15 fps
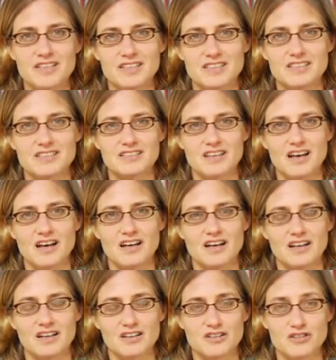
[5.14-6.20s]
is uh,
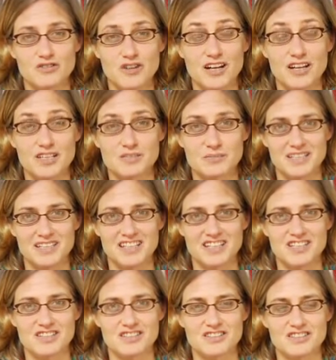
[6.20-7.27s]
Great
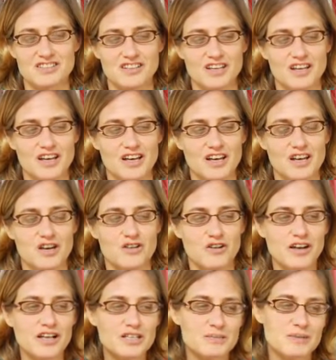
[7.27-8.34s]
Expectations.
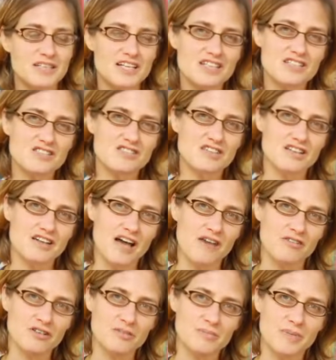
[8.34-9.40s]
Great Expectations was a
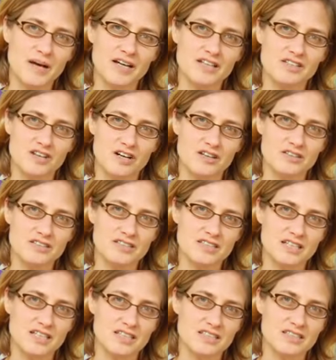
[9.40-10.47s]
novel by Charles
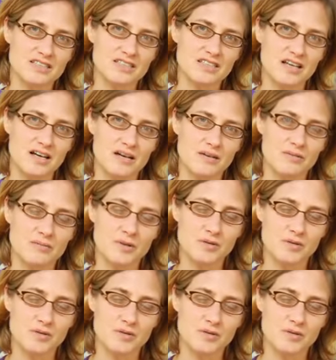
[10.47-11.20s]
Dickens, um,